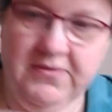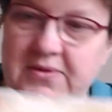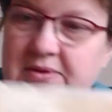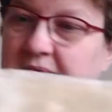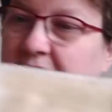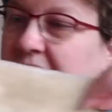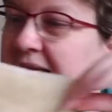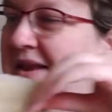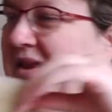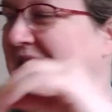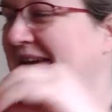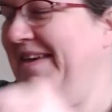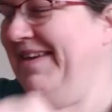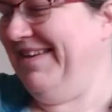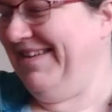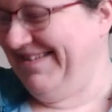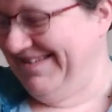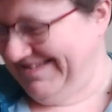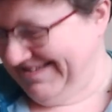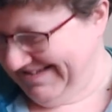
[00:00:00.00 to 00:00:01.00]
did.
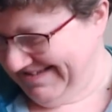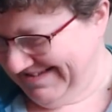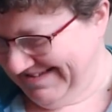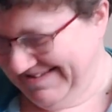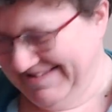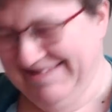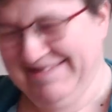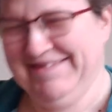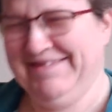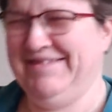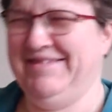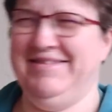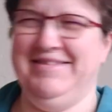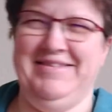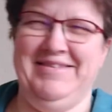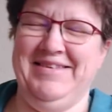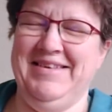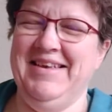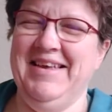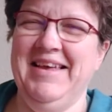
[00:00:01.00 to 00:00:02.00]

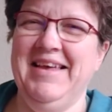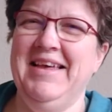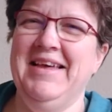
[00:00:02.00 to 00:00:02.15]
Just